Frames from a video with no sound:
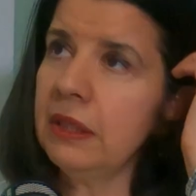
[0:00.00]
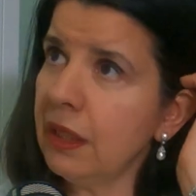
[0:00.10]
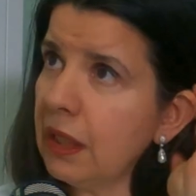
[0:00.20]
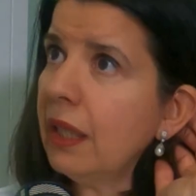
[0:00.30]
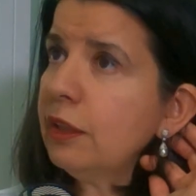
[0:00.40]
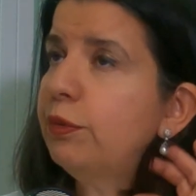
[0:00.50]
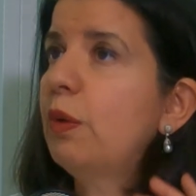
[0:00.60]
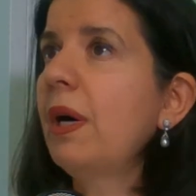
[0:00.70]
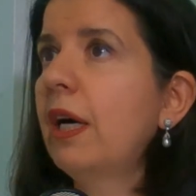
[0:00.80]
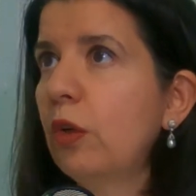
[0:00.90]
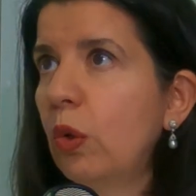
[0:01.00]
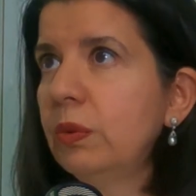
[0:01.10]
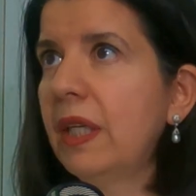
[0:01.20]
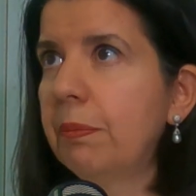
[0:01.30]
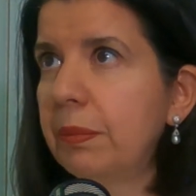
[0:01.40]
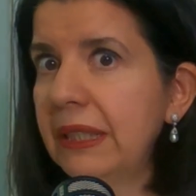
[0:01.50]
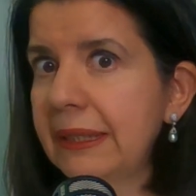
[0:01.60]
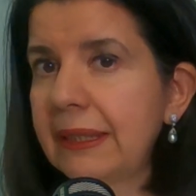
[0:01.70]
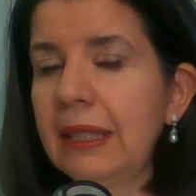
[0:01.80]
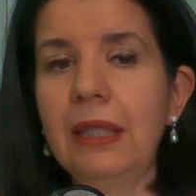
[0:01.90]
cut from our own
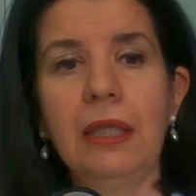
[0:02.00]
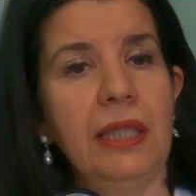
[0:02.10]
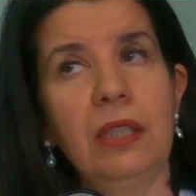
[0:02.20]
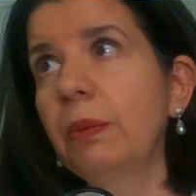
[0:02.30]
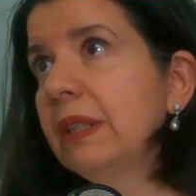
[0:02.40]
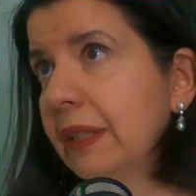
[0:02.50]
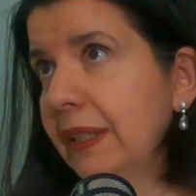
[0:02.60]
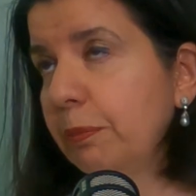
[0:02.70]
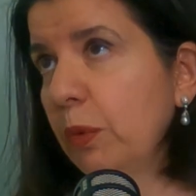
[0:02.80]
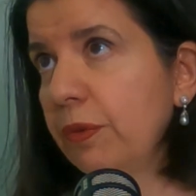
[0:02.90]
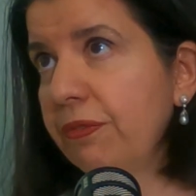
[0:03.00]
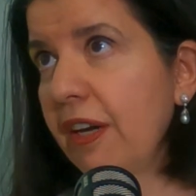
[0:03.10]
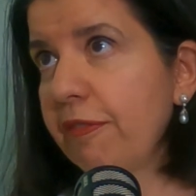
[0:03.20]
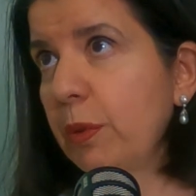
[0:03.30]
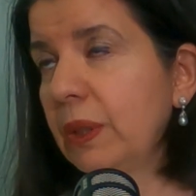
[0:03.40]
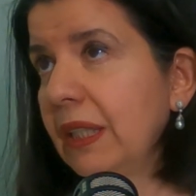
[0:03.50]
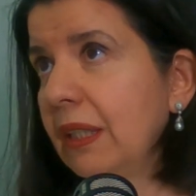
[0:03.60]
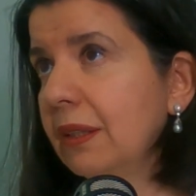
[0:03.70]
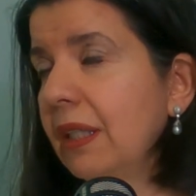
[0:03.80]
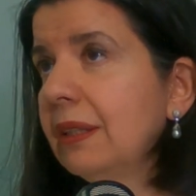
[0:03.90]
numbers, it was
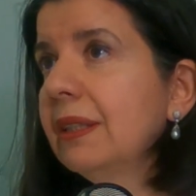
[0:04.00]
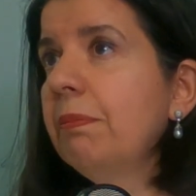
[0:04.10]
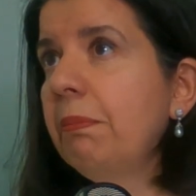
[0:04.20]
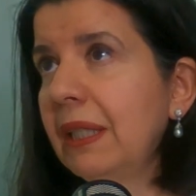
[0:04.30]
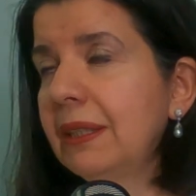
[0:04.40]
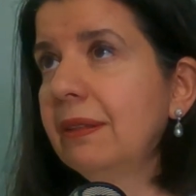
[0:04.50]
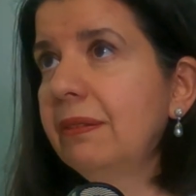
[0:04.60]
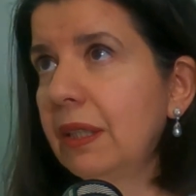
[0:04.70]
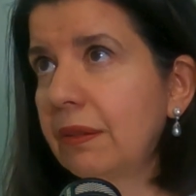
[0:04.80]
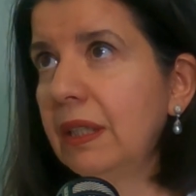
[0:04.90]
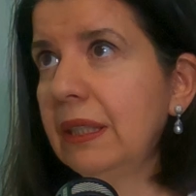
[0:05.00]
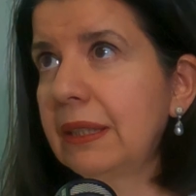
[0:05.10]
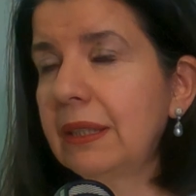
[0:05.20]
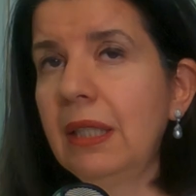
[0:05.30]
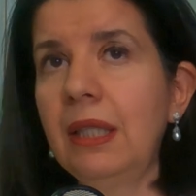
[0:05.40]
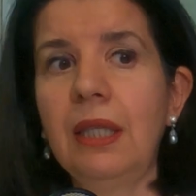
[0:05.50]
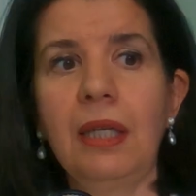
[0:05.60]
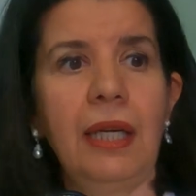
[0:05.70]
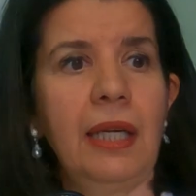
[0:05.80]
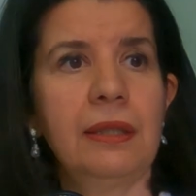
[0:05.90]
6.5%. That's a massive increase.
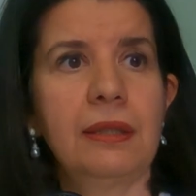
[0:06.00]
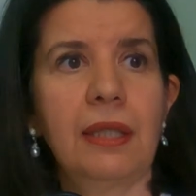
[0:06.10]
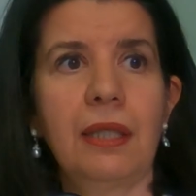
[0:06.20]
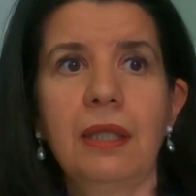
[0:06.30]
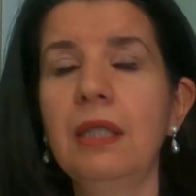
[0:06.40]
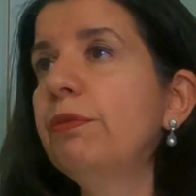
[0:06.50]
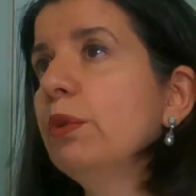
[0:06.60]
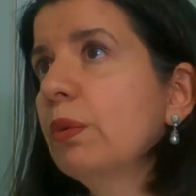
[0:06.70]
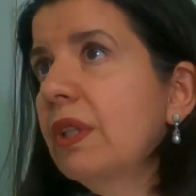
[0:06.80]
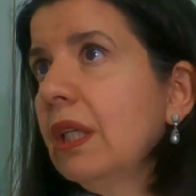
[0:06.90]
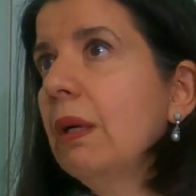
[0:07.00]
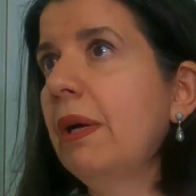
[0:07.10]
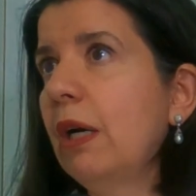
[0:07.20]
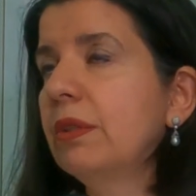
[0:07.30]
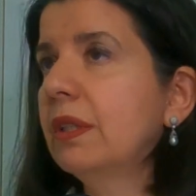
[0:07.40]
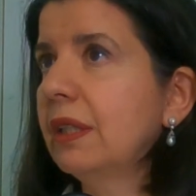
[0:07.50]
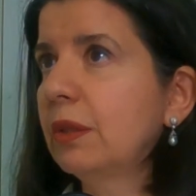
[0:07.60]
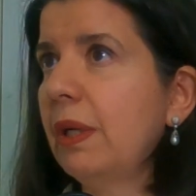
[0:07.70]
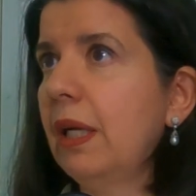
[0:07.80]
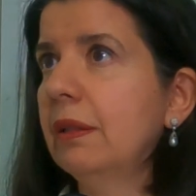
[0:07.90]
And if you think about it
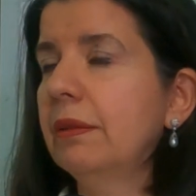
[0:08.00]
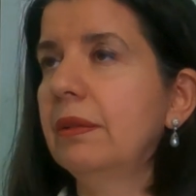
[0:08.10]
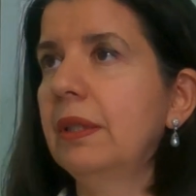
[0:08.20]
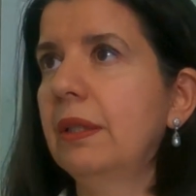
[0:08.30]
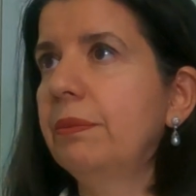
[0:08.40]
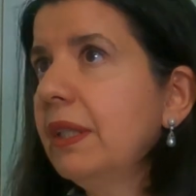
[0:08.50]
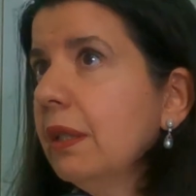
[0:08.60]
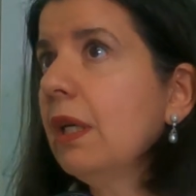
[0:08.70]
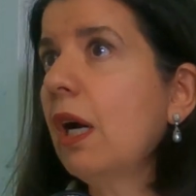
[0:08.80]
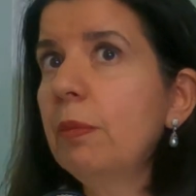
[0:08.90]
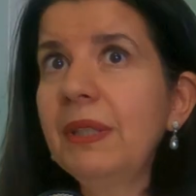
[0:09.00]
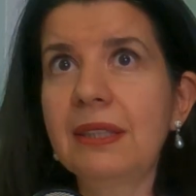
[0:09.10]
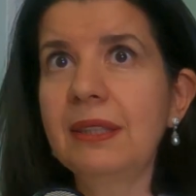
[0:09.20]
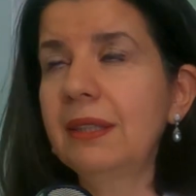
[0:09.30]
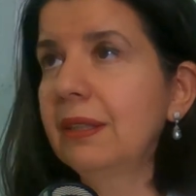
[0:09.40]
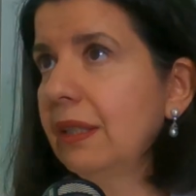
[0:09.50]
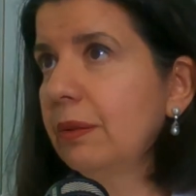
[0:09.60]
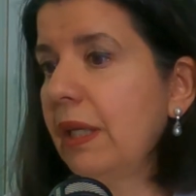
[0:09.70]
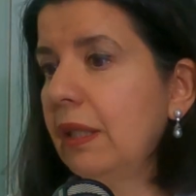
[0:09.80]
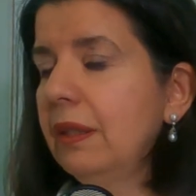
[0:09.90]
as well, within our businesses as
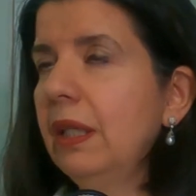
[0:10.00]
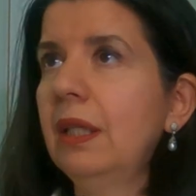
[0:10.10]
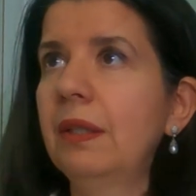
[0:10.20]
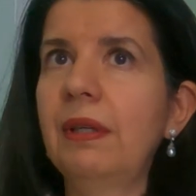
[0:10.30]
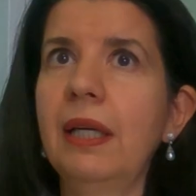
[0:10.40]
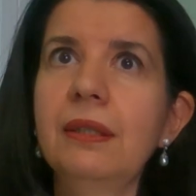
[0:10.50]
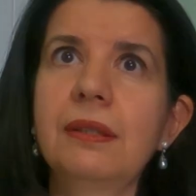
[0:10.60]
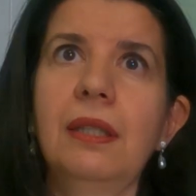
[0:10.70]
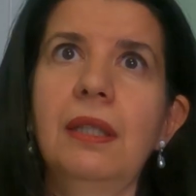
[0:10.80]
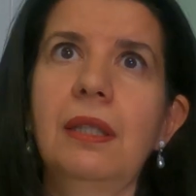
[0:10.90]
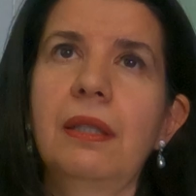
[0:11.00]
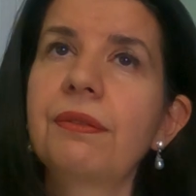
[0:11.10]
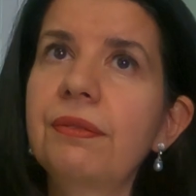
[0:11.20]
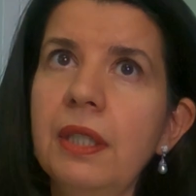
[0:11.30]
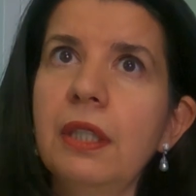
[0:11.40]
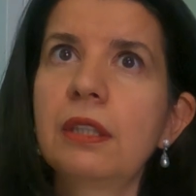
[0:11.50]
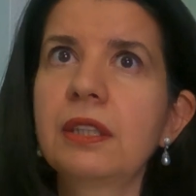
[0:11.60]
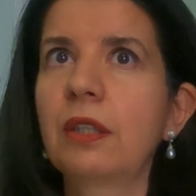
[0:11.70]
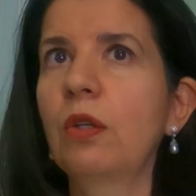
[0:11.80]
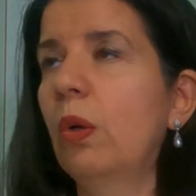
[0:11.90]
well, right? 3
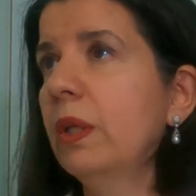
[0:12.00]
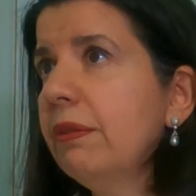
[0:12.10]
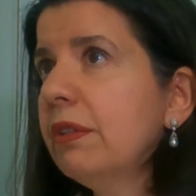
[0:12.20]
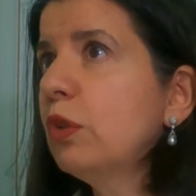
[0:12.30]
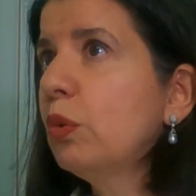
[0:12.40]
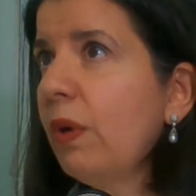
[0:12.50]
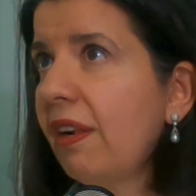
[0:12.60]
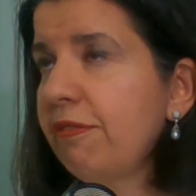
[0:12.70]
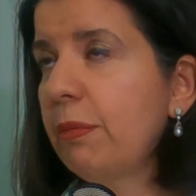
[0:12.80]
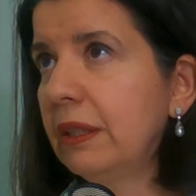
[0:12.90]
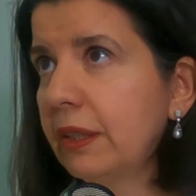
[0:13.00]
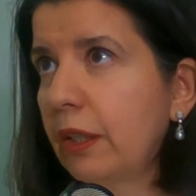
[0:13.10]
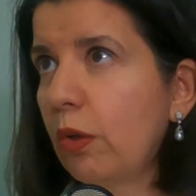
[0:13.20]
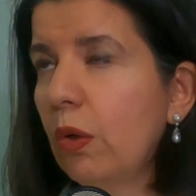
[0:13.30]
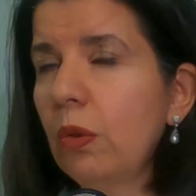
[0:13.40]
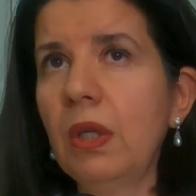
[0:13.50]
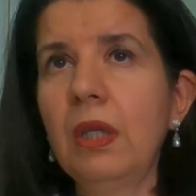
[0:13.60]
years ago, even 12 months ago,